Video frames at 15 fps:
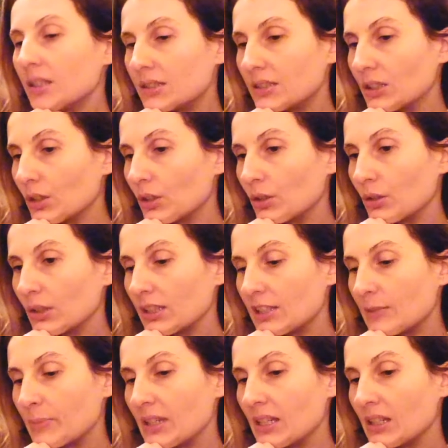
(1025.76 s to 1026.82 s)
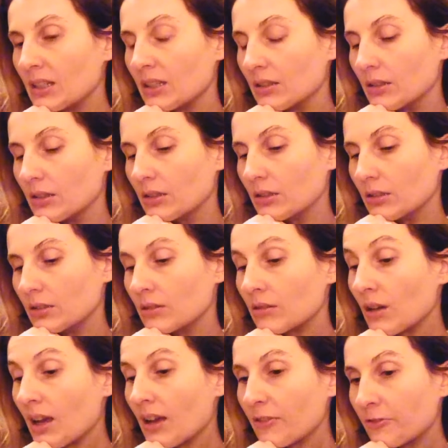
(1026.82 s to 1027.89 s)
So it's been uh,
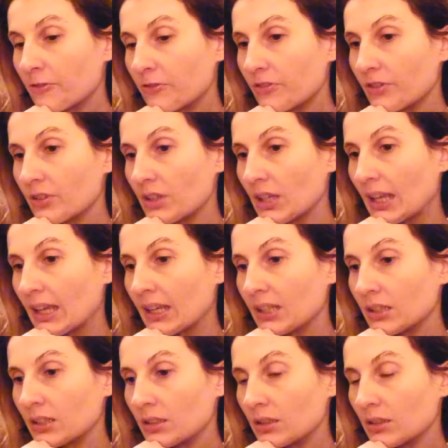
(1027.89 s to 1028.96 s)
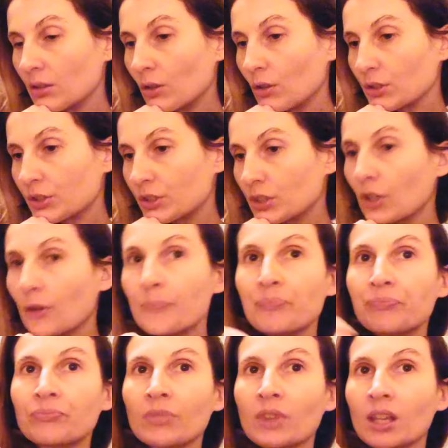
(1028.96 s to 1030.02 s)
rough, uh, and also
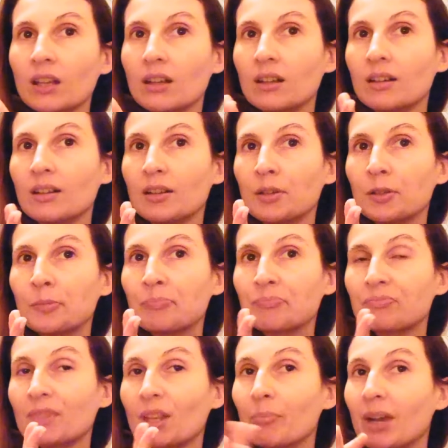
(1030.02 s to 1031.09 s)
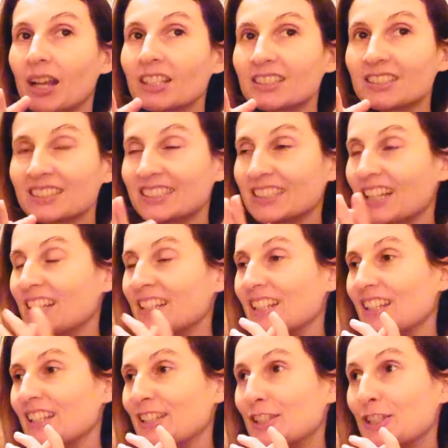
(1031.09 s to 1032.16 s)
um, my little son
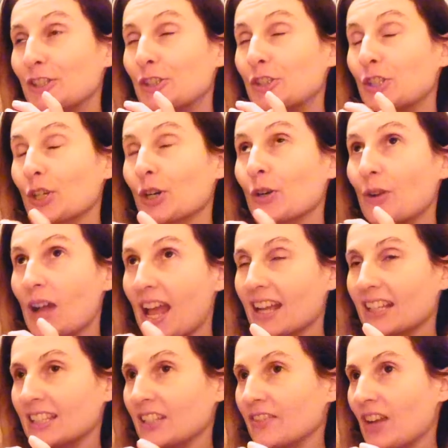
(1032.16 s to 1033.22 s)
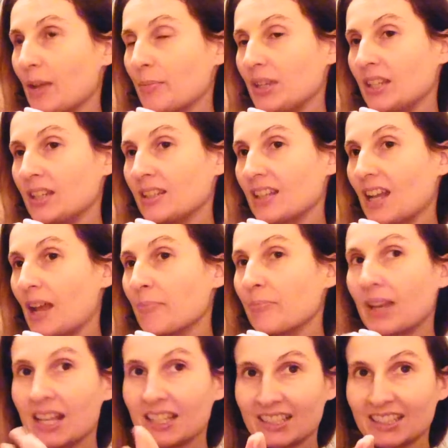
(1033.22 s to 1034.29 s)
is so active. I mean, I'm
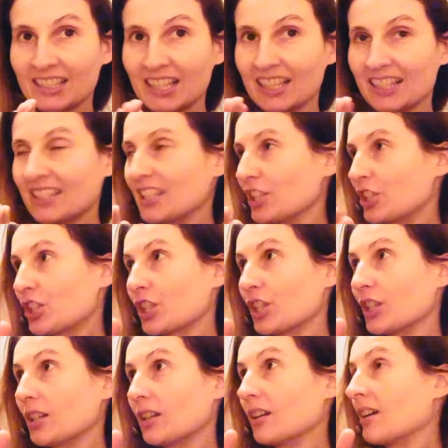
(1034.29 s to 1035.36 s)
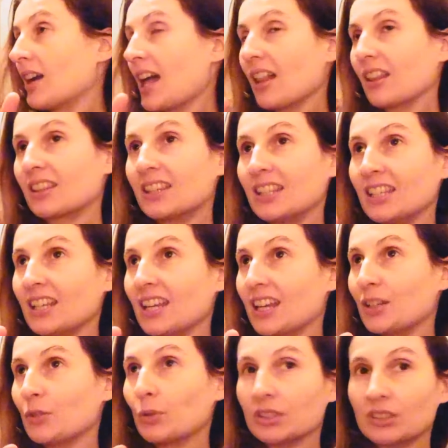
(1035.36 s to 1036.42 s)
blessed that he's such a healthy
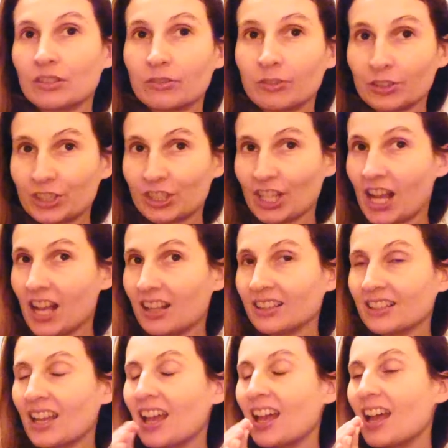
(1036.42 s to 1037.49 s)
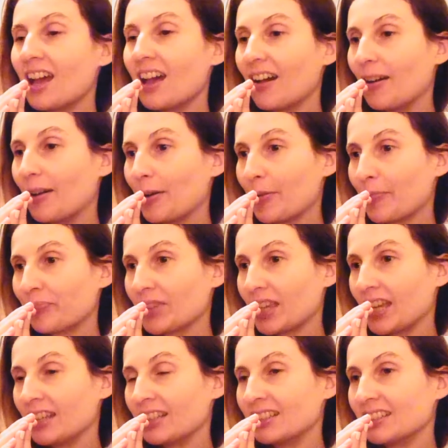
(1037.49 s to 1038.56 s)
and wonderful child, um,
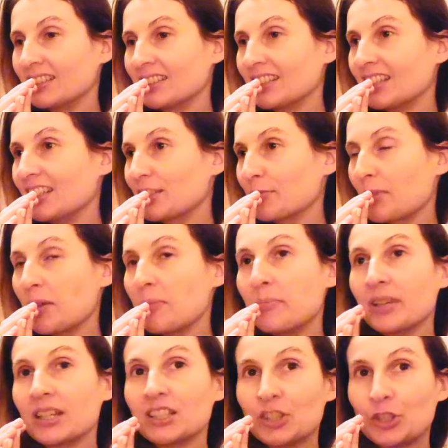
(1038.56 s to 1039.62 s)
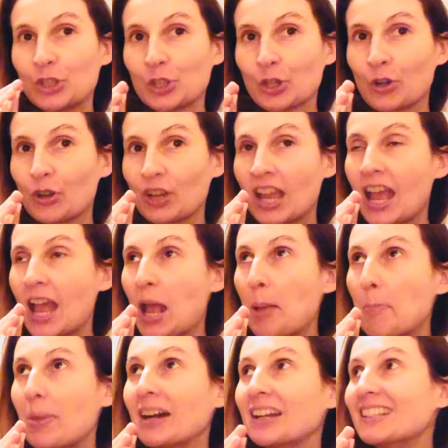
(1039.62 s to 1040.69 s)
and he's my biggest joy,
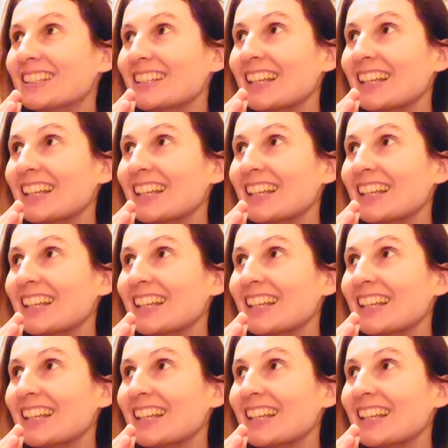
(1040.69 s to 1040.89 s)
but